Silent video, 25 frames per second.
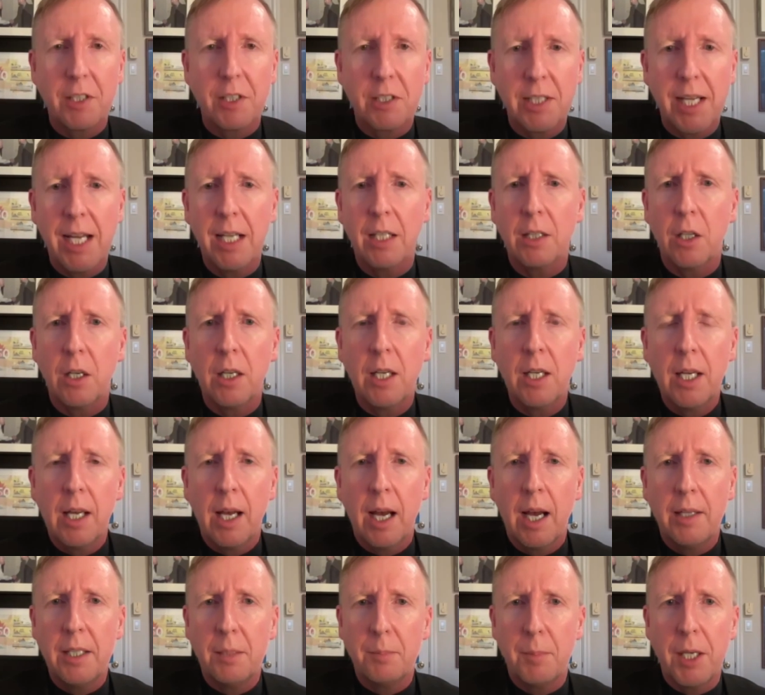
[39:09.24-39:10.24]
a say along.
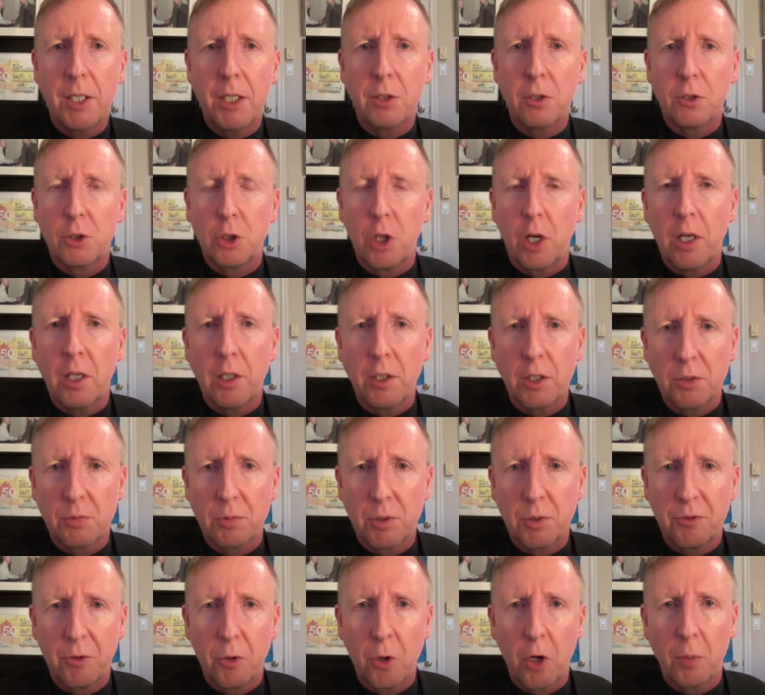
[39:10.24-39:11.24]
I think Michael Chong's
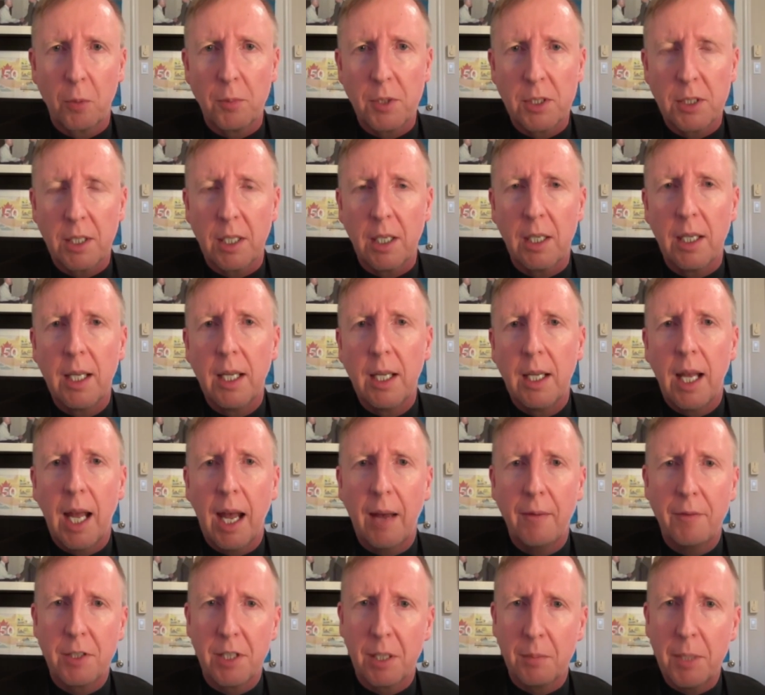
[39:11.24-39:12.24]
reforms uh,
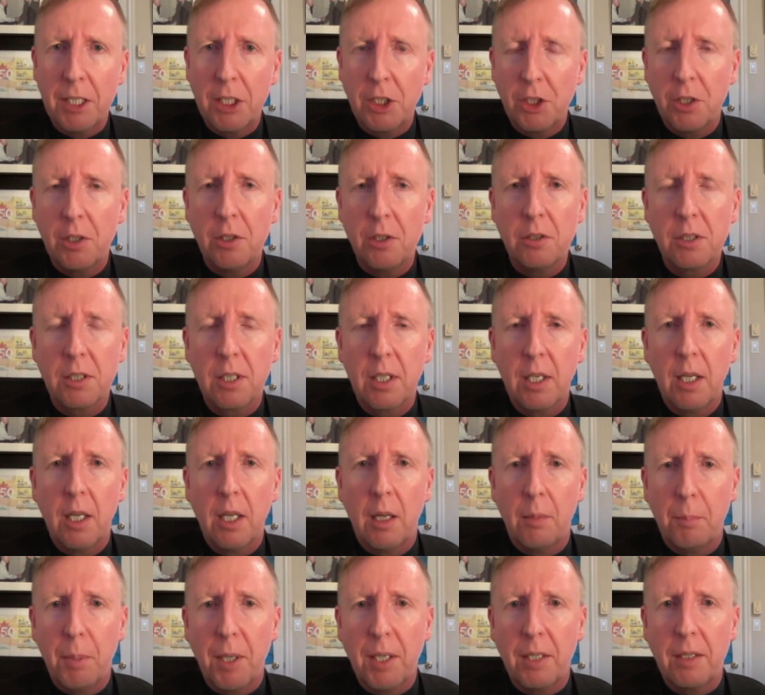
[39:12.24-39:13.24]
have some issues,
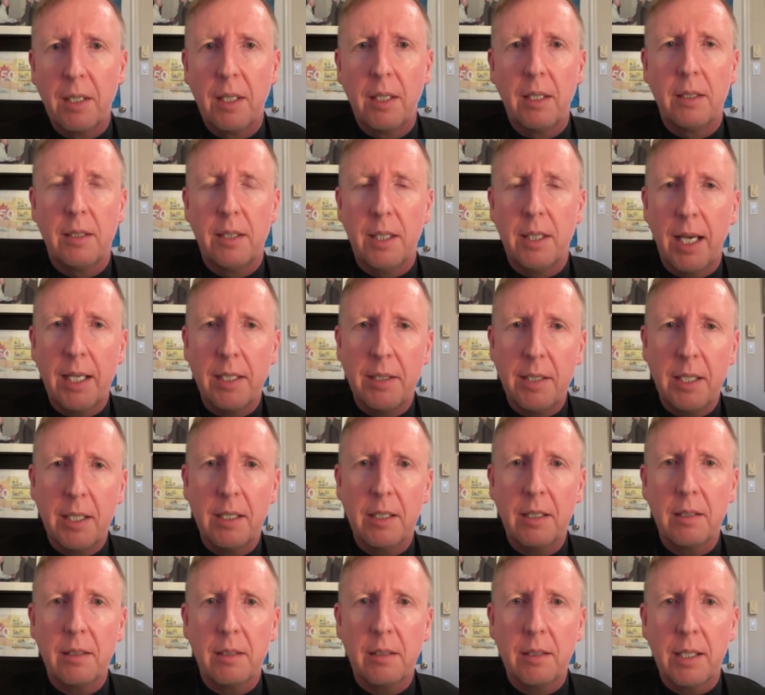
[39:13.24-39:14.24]
but the
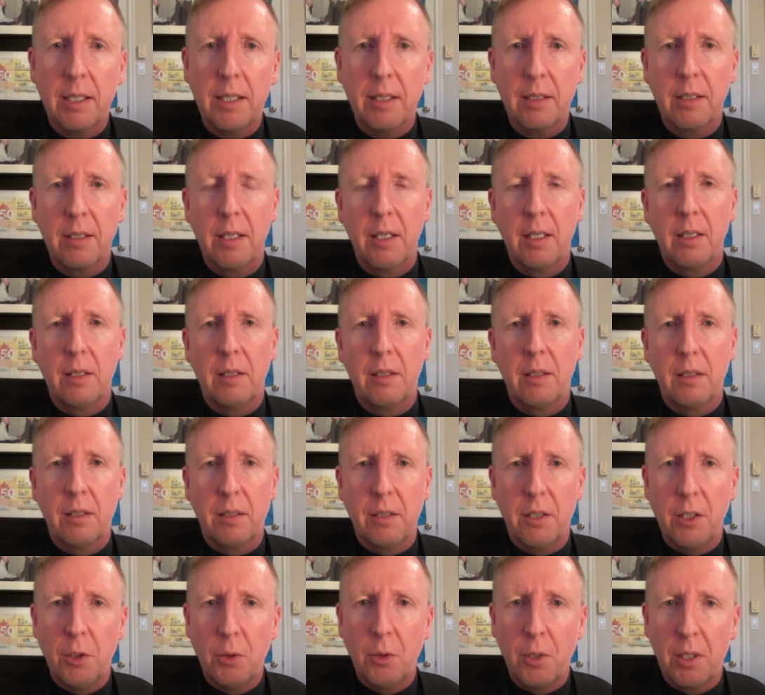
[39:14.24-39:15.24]
idea that
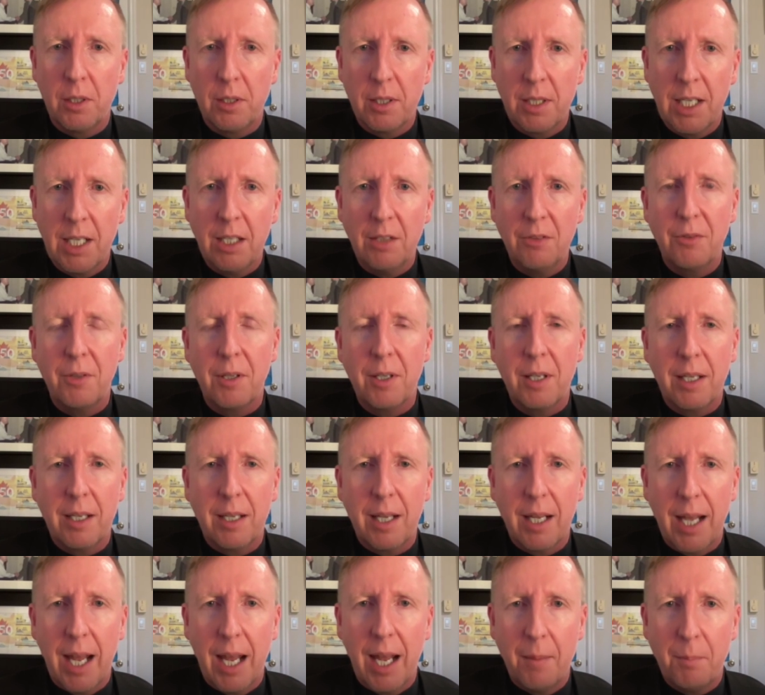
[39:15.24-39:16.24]
you can give
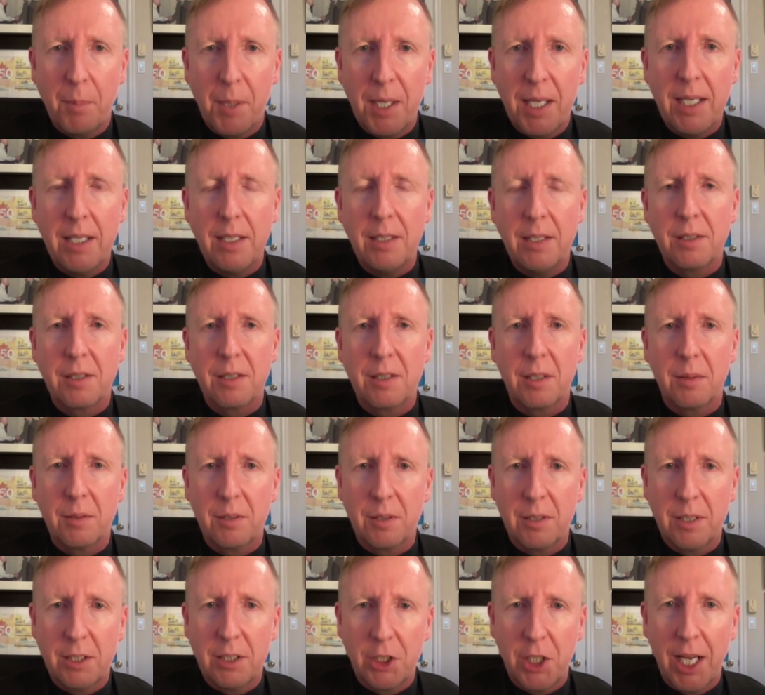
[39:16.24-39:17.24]
MPs the,
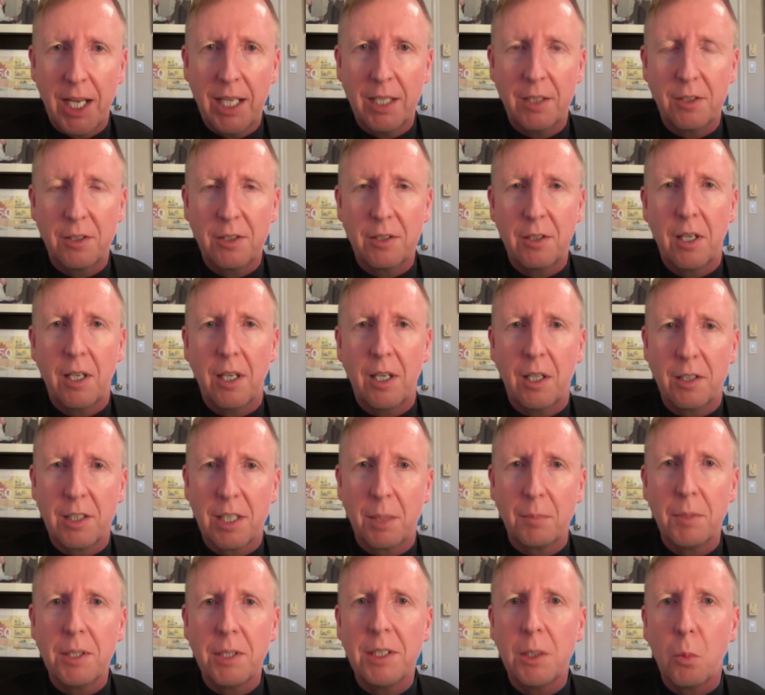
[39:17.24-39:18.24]
the chance on
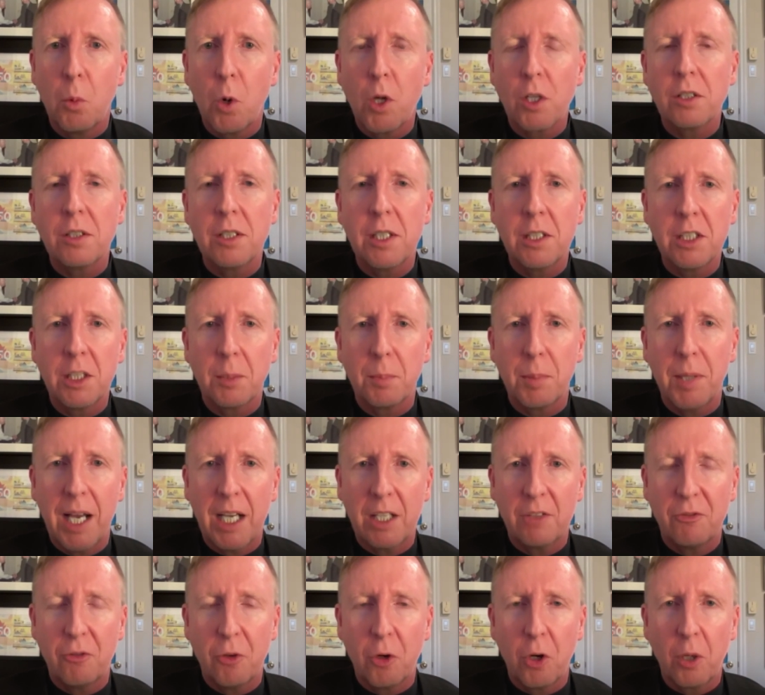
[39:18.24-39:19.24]
something that wasn't in the
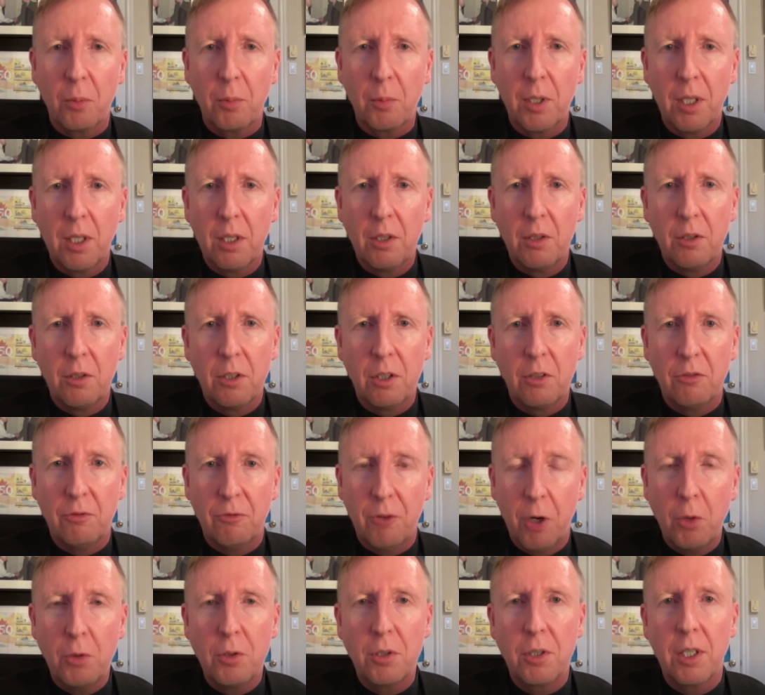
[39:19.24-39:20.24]
platform to
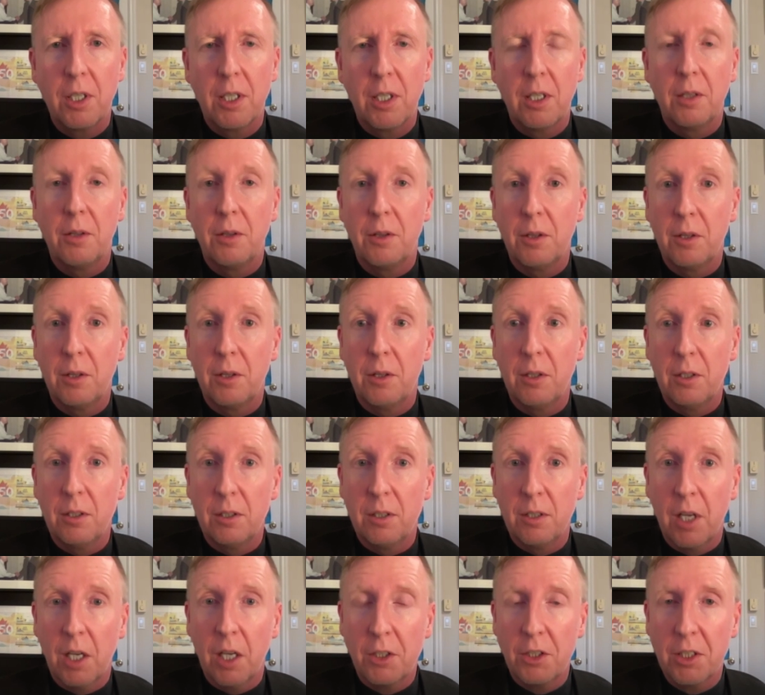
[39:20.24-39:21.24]
vote
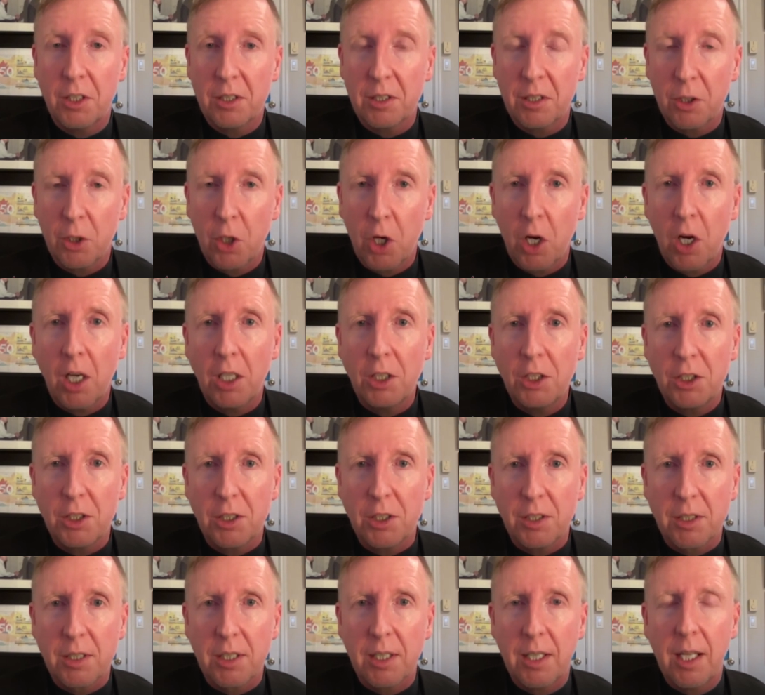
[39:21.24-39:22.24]
not just their
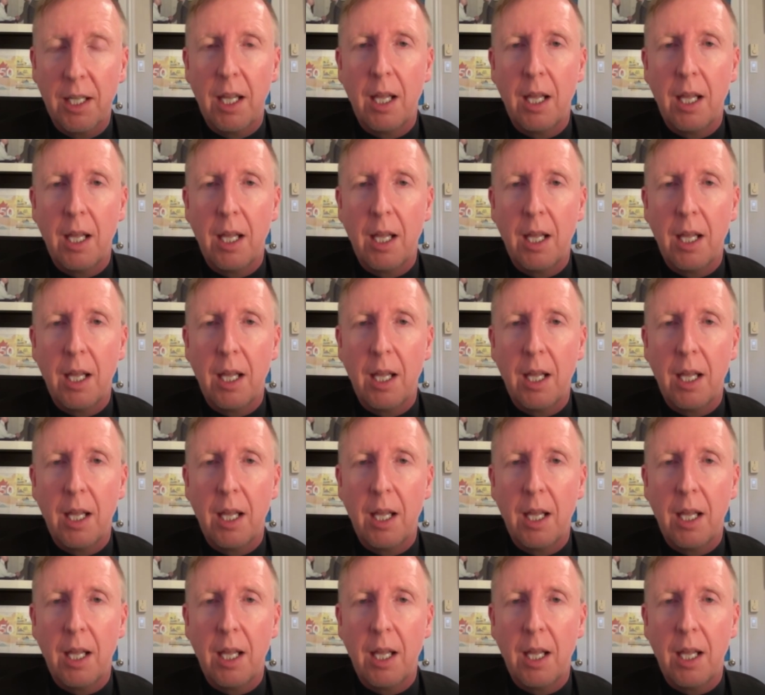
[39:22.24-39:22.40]
conscience,